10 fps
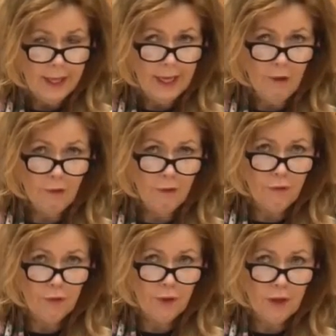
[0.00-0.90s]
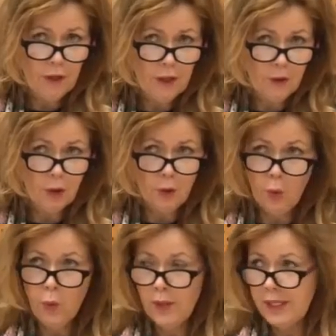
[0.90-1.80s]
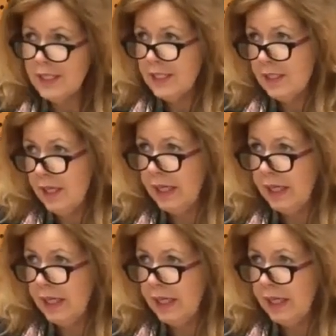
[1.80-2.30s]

if the law is